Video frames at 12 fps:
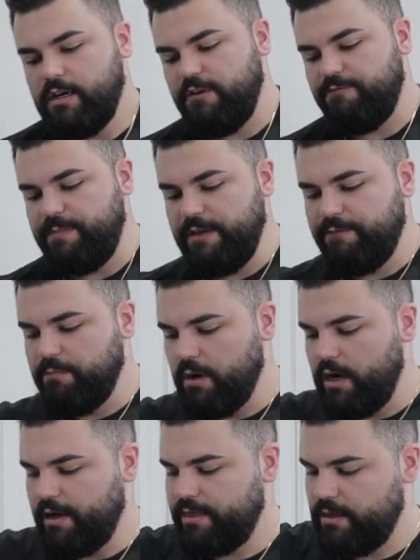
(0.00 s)
of beef
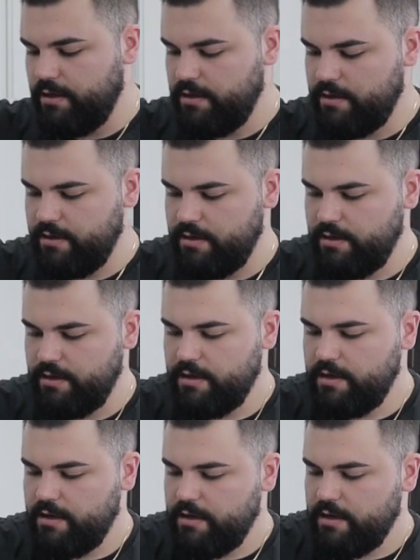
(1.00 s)
broth.
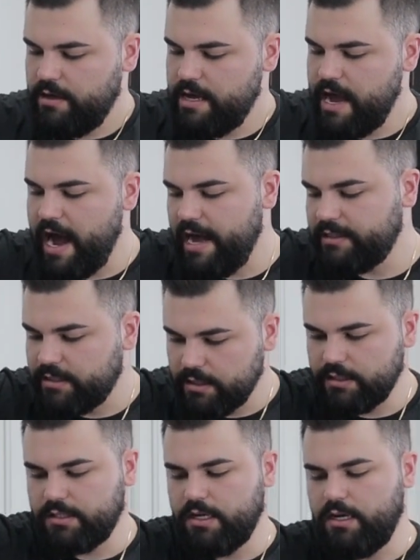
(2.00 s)
Add to
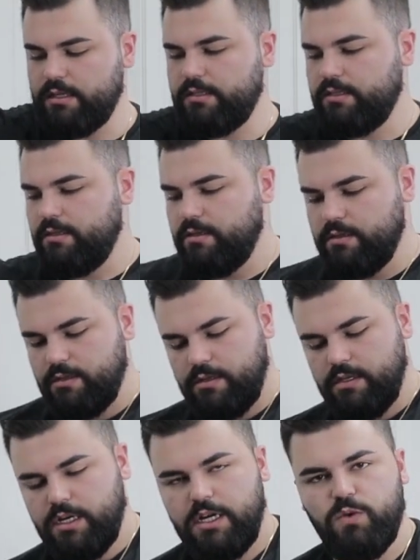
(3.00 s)
the sauce.
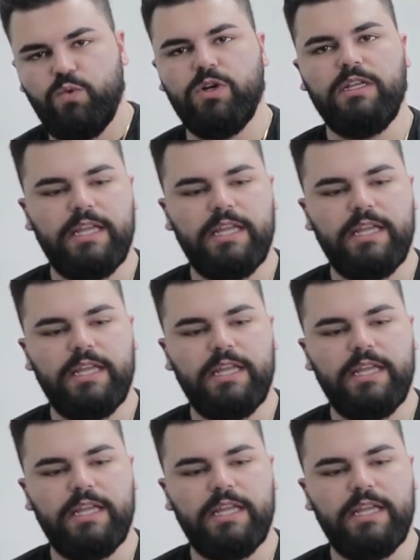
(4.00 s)
We're